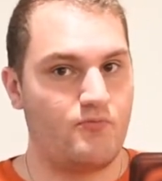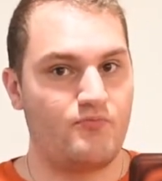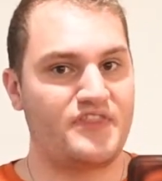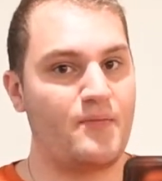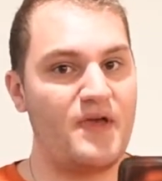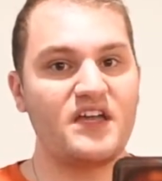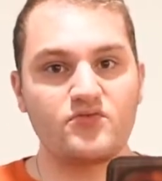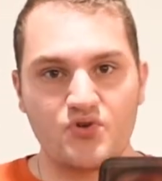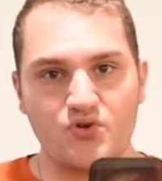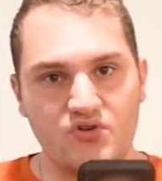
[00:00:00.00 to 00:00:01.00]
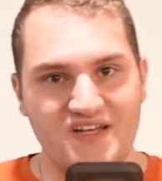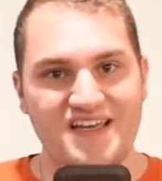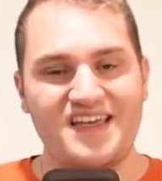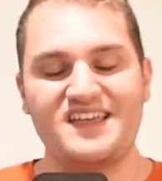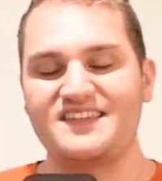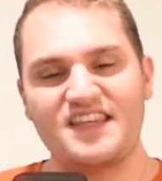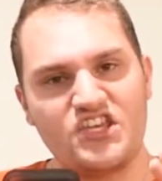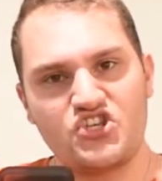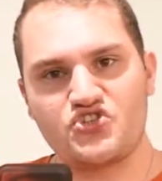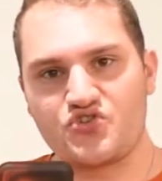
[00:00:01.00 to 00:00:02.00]
The main rule is the
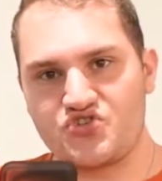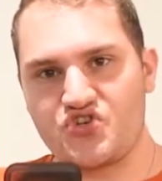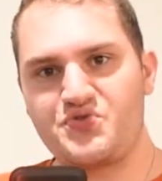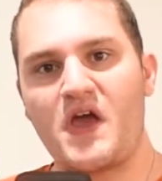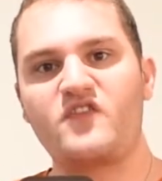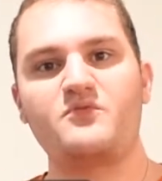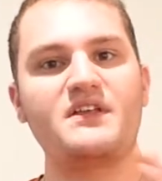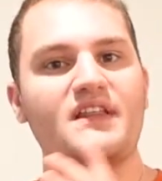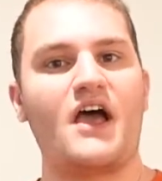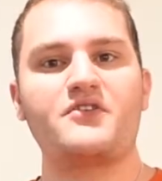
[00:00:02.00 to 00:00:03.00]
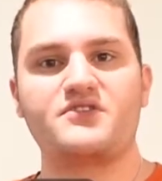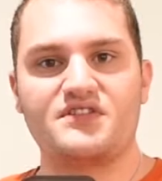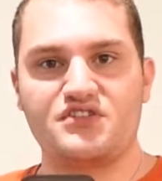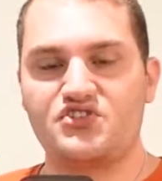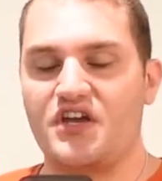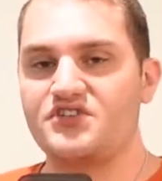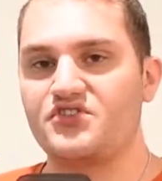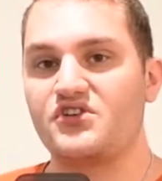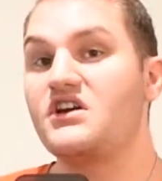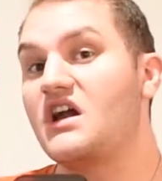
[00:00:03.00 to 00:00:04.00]
Ison should never be louder than the
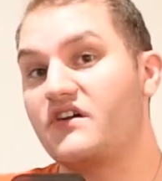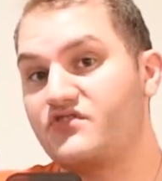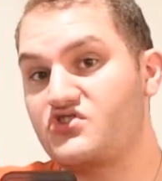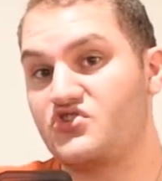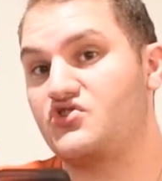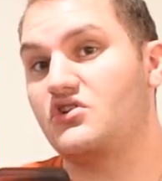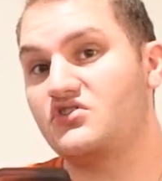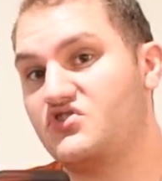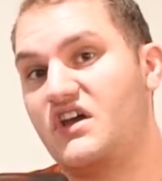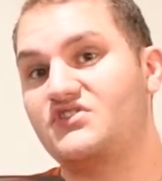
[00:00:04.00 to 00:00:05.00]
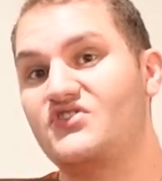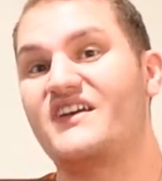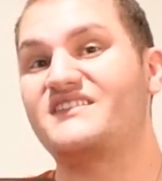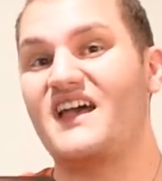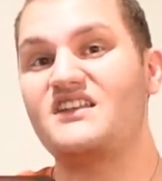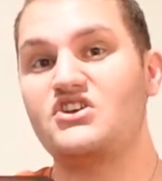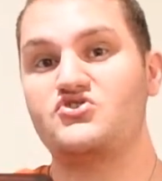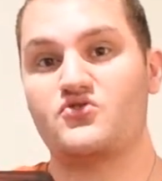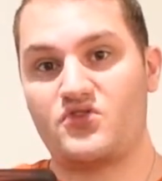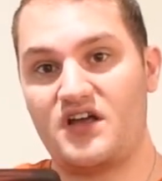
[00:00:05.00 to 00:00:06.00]
chanter. If there's a solo chanter and 10
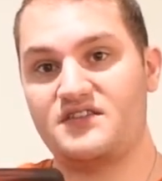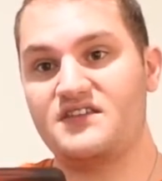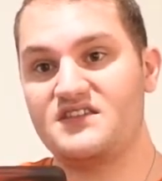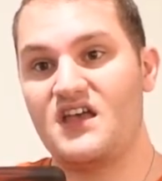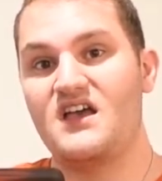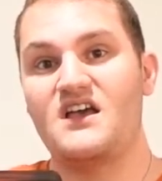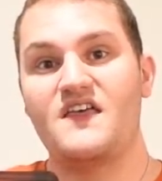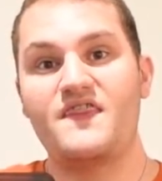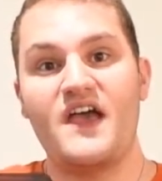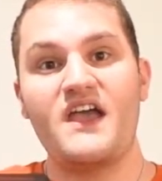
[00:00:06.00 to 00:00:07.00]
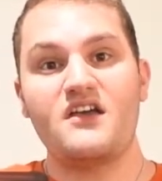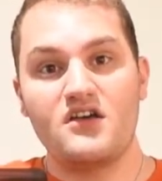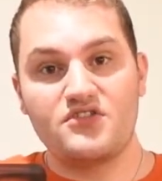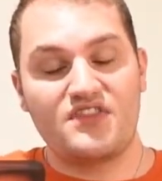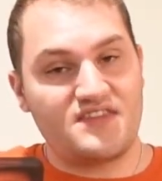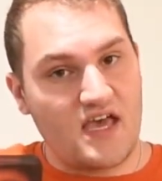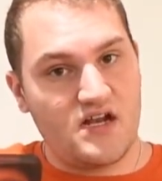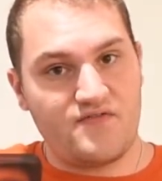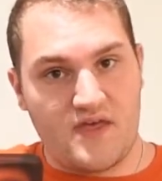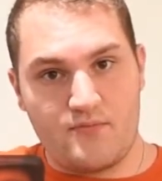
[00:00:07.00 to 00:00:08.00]
Isokrates, the 10
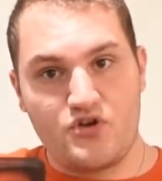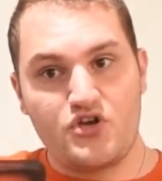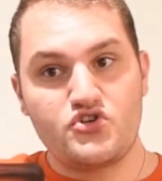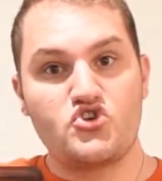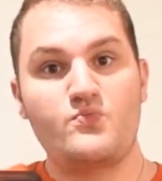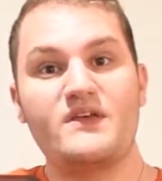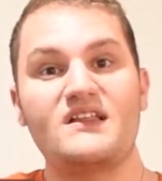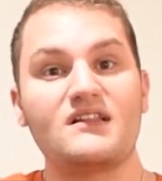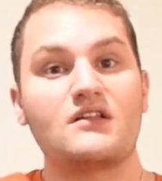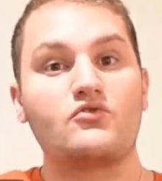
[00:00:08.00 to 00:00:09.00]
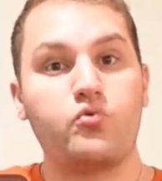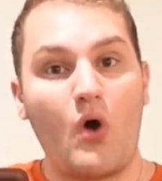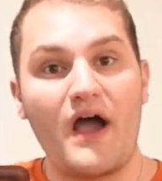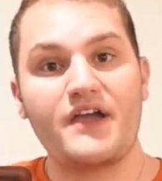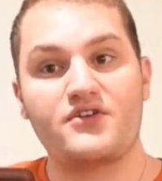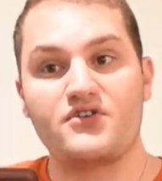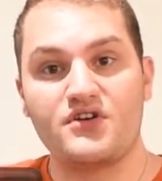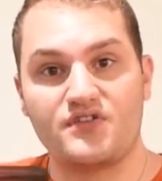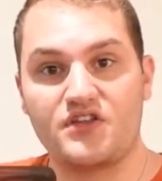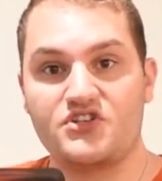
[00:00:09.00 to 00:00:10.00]
of them, should be quieter
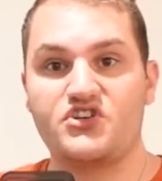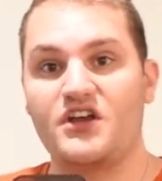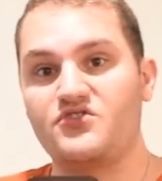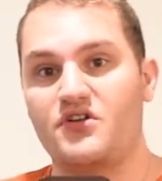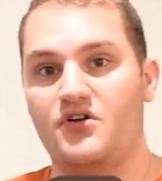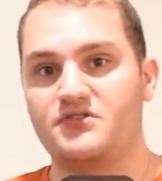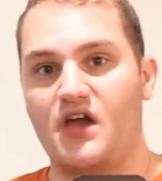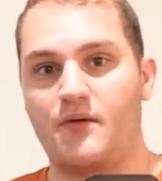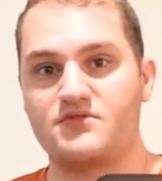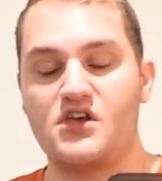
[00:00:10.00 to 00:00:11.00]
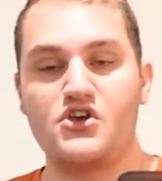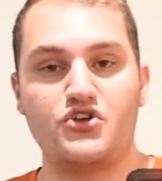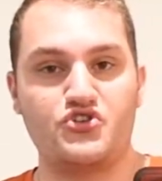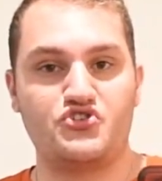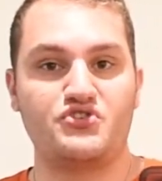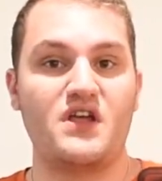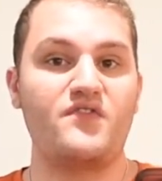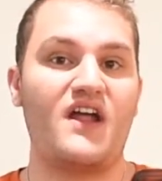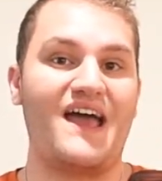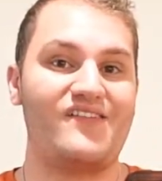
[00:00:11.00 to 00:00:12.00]
than the chanter at all times. You should
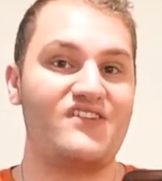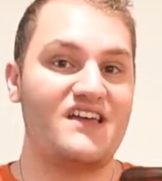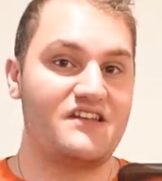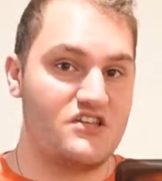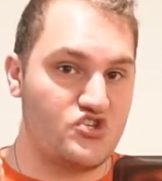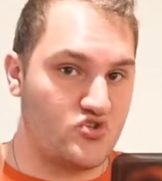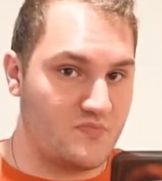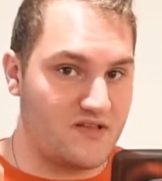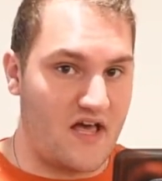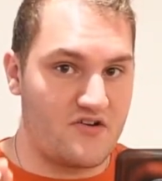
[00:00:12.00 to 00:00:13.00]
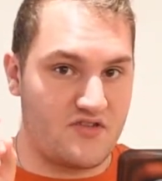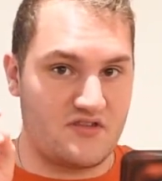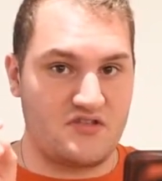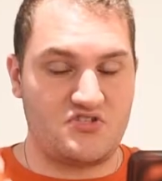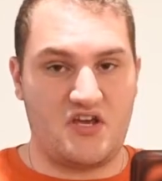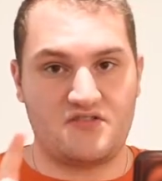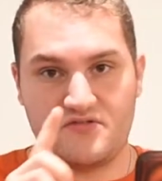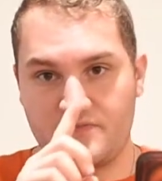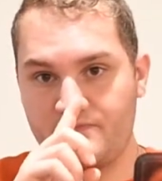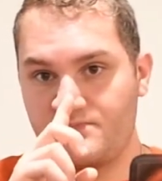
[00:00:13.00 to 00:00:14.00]
never have an Ison be louder than the chanter.